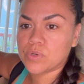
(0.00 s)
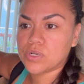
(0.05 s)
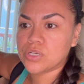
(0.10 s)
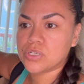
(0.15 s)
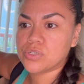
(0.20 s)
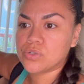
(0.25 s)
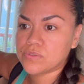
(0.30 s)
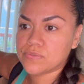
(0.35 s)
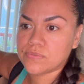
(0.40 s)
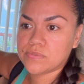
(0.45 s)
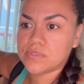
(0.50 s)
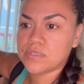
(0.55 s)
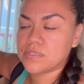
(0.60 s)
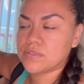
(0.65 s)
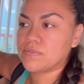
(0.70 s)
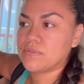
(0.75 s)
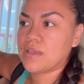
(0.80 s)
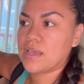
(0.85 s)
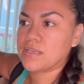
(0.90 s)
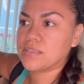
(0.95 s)
want to juice the,
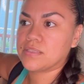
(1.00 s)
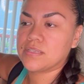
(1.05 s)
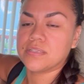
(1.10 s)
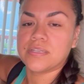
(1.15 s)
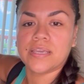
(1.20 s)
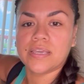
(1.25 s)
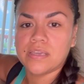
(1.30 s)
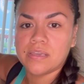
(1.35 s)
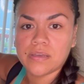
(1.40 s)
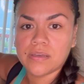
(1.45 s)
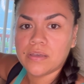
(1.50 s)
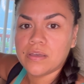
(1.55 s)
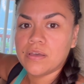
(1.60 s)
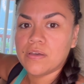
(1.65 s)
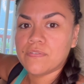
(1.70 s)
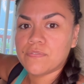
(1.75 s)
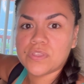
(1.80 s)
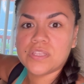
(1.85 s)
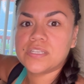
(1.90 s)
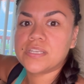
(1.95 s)
uh, the day,
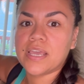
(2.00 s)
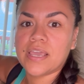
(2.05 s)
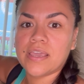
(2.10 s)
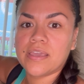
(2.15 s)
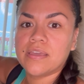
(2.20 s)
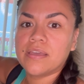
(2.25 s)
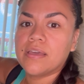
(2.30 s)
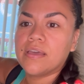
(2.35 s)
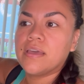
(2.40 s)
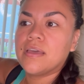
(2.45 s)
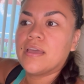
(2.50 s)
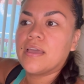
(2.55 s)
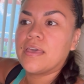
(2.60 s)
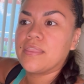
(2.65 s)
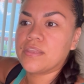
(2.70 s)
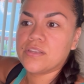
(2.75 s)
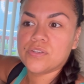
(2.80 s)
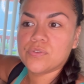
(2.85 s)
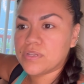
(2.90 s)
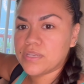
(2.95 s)
for the day,
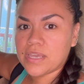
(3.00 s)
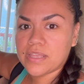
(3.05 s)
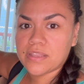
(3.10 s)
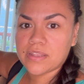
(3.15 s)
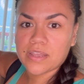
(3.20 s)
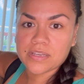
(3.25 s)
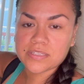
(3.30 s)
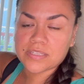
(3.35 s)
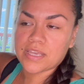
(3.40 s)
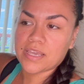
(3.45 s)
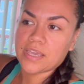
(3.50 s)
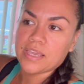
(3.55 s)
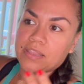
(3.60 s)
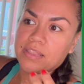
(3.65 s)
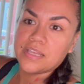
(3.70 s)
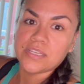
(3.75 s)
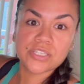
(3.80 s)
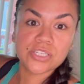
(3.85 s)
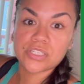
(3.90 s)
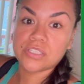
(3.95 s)
and then do it again the next day.
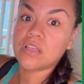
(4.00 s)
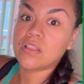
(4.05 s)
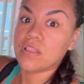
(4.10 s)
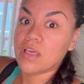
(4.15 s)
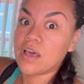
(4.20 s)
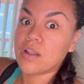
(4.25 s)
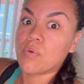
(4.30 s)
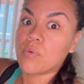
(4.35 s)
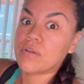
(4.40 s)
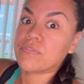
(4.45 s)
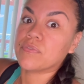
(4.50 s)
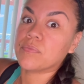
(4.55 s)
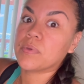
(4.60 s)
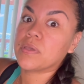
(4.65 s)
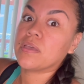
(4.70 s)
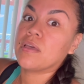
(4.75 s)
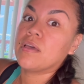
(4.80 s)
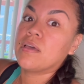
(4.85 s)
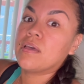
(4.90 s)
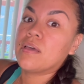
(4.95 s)
And that's just a lot of work for
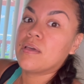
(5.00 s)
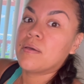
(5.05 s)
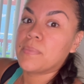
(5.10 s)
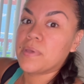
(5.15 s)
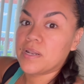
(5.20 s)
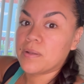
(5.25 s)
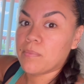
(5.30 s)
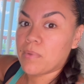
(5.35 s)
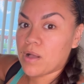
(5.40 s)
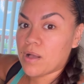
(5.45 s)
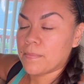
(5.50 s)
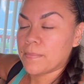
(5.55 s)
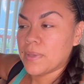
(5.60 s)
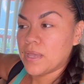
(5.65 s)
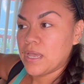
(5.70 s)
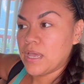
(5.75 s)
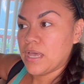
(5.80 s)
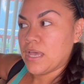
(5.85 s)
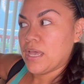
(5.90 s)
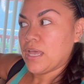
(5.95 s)
me, being a mom
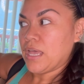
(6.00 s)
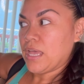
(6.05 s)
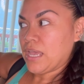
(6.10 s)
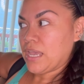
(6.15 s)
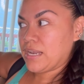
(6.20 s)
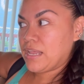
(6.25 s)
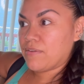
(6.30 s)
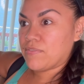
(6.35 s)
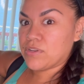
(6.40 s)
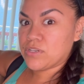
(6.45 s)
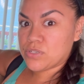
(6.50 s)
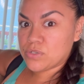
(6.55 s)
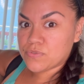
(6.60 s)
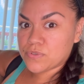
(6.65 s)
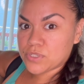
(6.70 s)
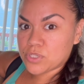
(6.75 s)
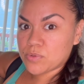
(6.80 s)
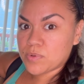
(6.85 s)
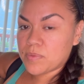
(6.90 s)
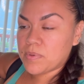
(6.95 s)
and having to juice
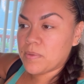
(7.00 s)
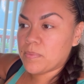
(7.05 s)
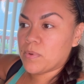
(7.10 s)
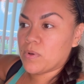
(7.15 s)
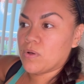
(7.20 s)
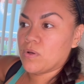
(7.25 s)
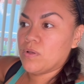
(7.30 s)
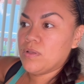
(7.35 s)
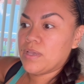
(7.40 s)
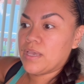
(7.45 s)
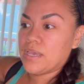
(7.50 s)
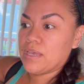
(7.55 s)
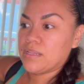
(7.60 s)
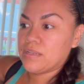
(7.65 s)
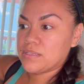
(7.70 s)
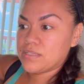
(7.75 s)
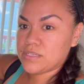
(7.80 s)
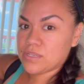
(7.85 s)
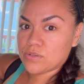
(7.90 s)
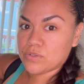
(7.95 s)
for so many people
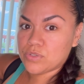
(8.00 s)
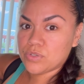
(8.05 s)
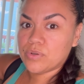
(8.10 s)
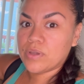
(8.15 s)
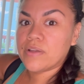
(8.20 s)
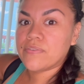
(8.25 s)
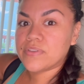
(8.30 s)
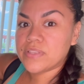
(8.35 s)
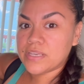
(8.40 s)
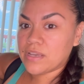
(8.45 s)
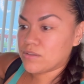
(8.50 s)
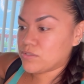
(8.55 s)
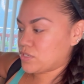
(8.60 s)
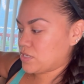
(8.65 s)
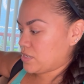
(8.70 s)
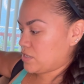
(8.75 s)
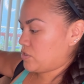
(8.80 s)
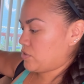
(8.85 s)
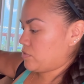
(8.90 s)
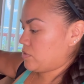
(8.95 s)
and still do everything else
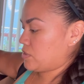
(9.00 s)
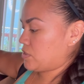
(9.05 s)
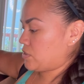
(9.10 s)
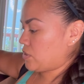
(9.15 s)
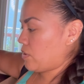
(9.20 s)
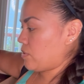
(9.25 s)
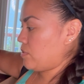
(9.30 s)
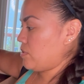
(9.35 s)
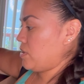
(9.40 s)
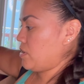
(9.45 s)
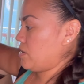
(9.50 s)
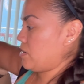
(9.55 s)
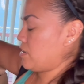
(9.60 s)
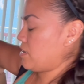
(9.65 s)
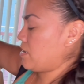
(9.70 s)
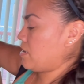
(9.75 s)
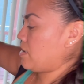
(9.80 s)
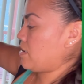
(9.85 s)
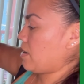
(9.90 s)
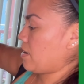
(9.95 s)
you gotta do. So
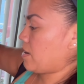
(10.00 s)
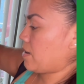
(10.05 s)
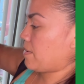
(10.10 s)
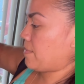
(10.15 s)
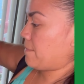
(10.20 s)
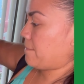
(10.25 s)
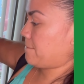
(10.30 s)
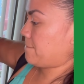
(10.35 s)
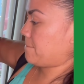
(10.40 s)
um,